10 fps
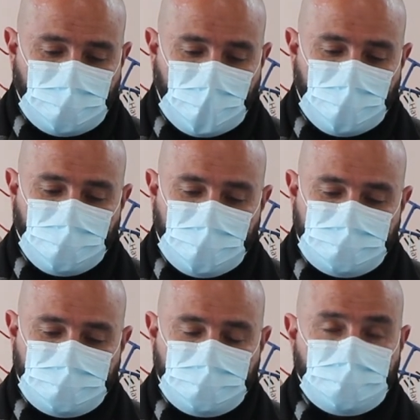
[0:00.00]
I
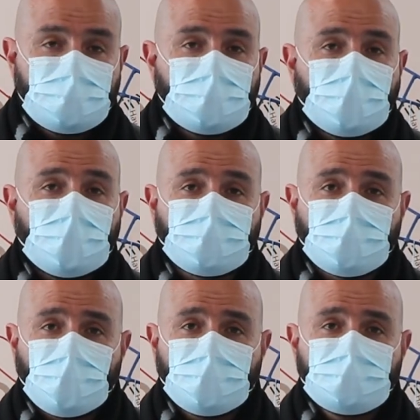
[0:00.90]
must have
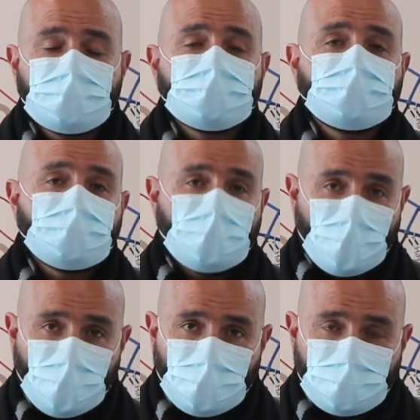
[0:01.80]
grown
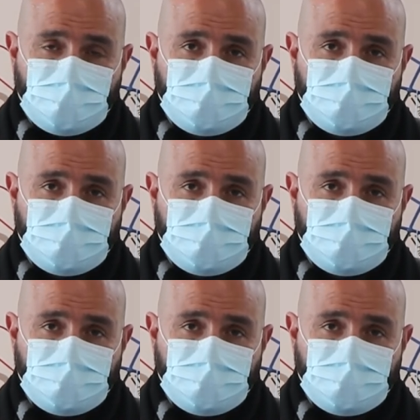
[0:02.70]
old.